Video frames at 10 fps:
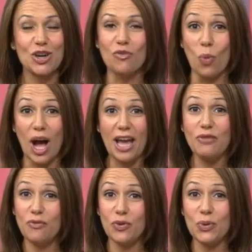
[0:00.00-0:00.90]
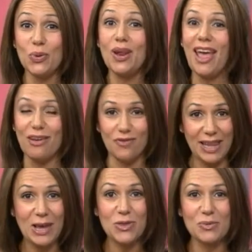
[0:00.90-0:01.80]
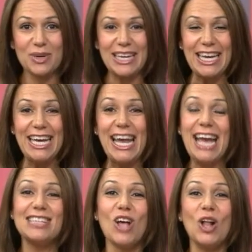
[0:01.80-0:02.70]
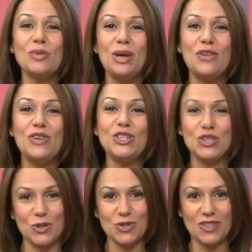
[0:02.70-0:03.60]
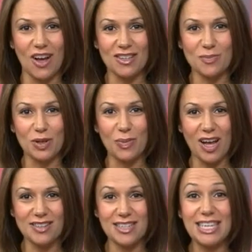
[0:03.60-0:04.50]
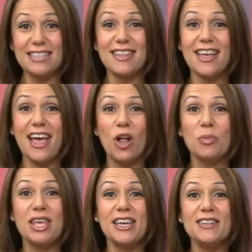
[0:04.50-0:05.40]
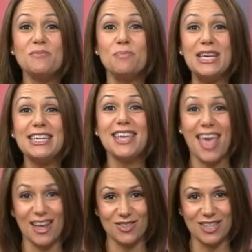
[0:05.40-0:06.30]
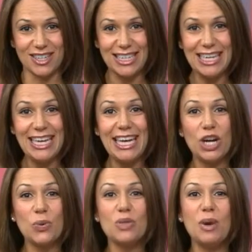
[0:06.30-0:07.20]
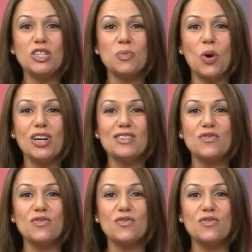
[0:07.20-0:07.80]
of wine, food, and philanthropy. And it's all to benefit Children's Hospital Boston as they help kids beat cancer. Here with much more is